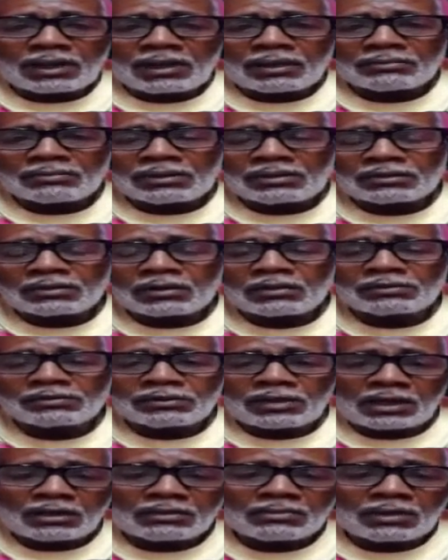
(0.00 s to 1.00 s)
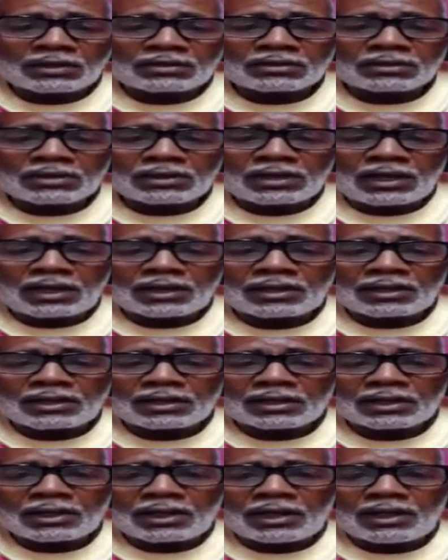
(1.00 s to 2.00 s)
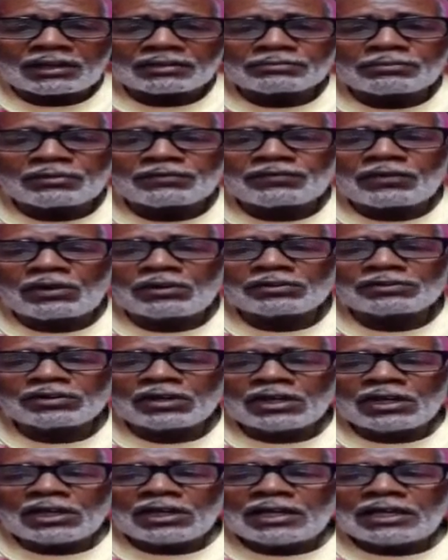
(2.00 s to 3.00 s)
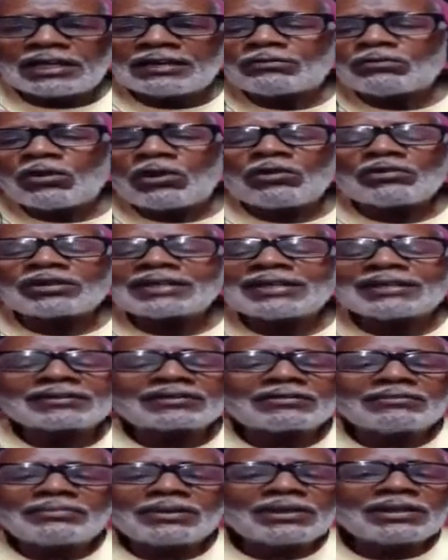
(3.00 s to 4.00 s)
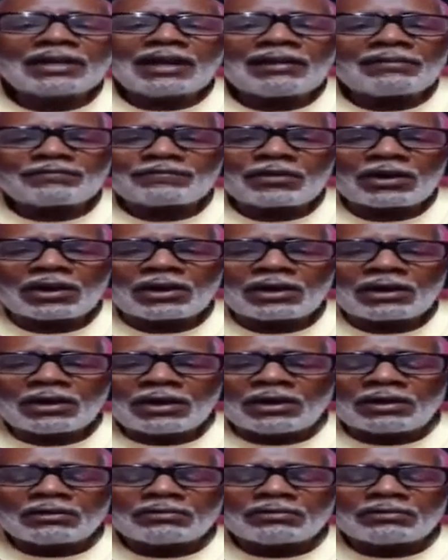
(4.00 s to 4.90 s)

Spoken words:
Blackman's going to take my son out of that class. But folks, it won't get to be that far.